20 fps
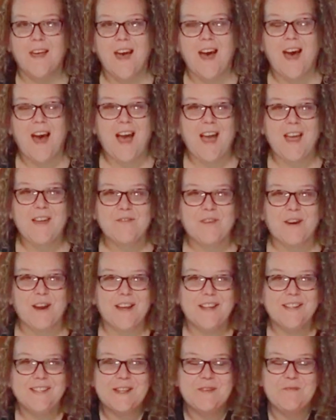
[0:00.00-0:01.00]
Hi
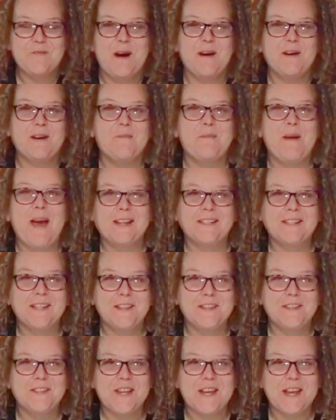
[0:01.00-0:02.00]
friends, and welcome back to
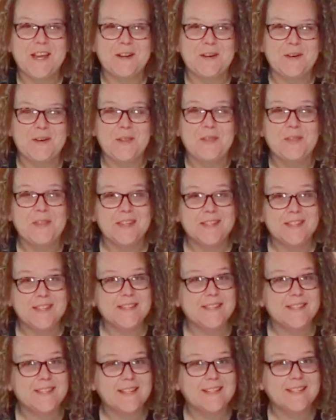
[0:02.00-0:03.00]
the channel. This
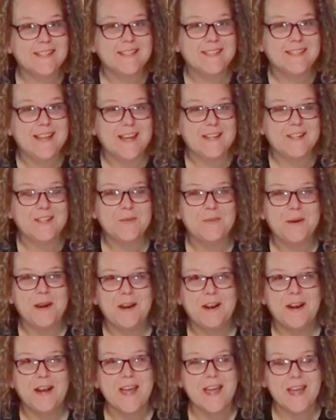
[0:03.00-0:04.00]
is Seats of
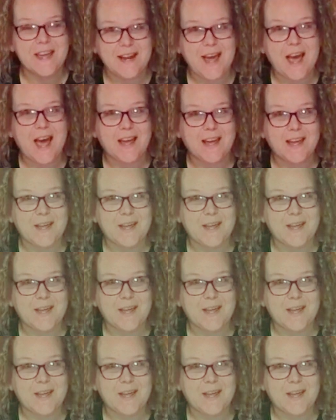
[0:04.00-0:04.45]
Sanctuary and I